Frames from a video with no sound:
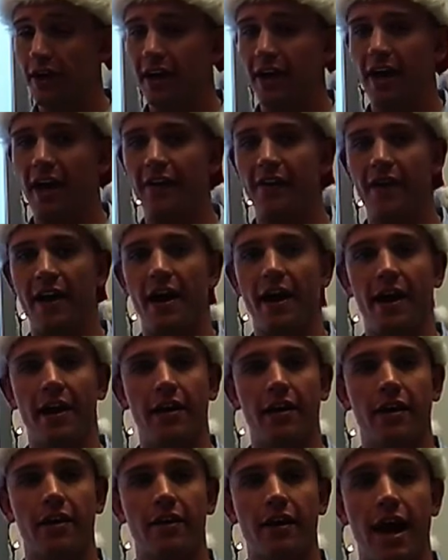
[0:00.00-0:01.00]
And
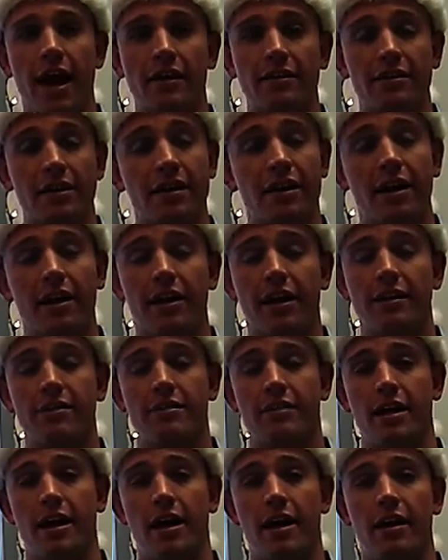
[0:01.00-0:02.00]
then lastly, like I
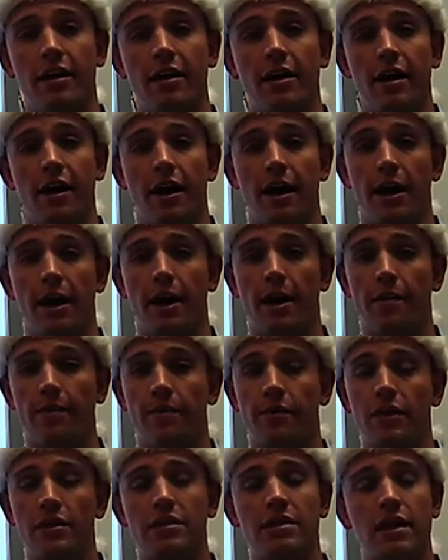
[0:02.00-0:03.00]
said,
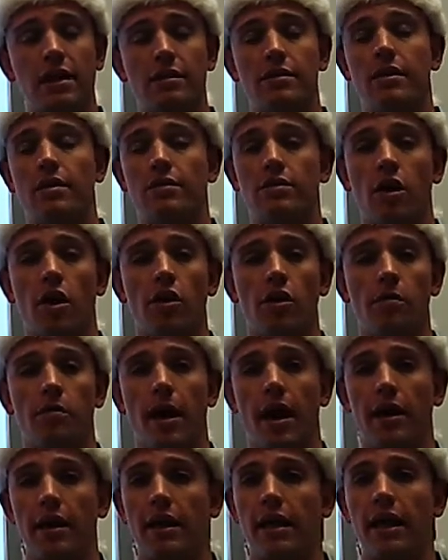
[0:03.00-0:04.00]
this season is all
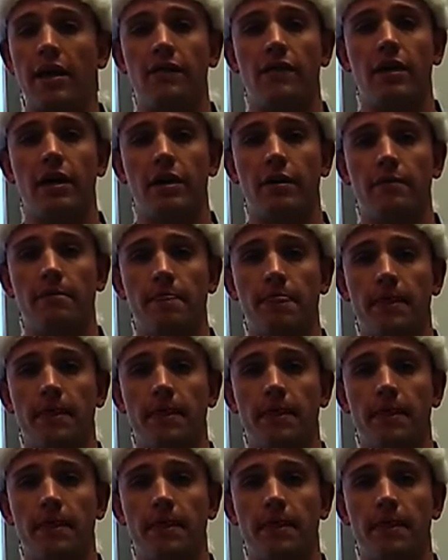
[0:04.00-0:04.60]
about giving.